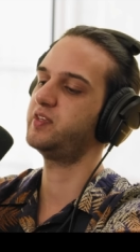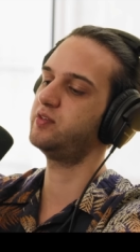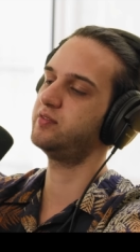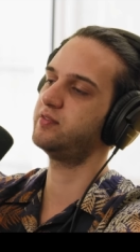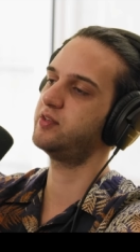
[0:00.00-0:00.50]

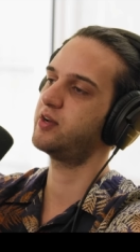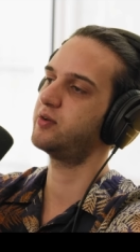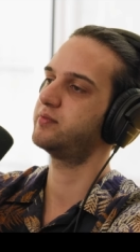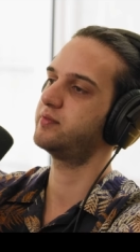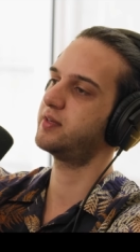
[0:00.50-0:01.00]
you
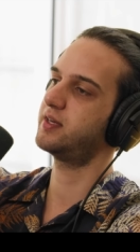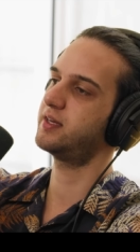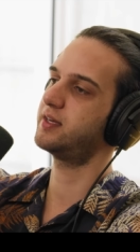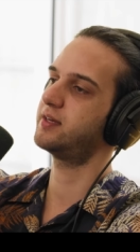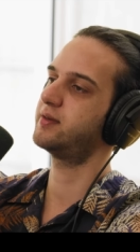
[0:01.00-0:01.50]

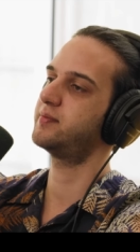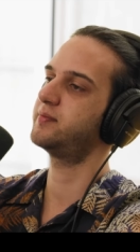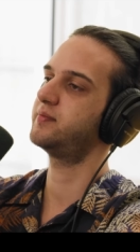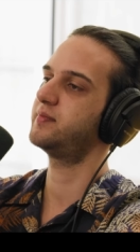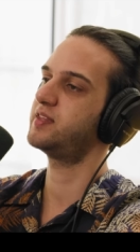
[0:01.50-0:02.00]

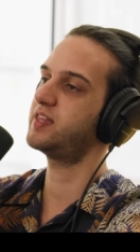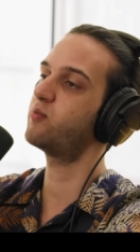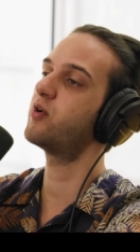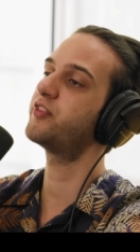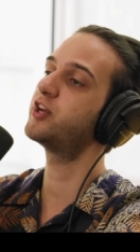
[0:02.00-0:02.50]
know,
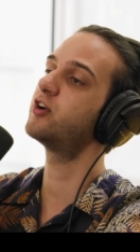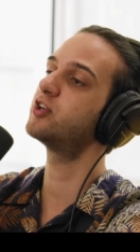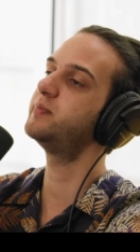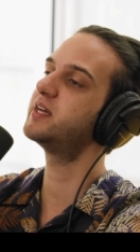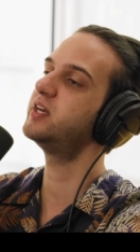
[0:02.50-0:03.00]
they want the girl
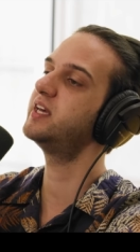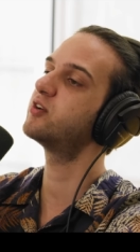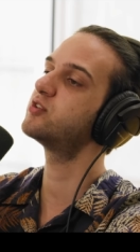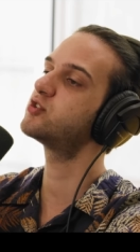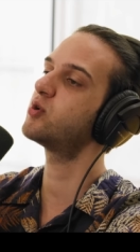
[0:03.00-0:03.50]
to be in
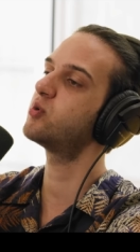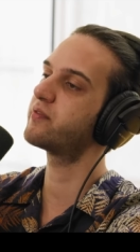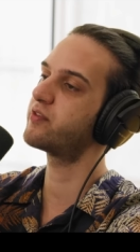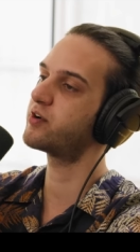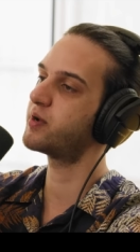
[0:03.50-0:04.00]
control of their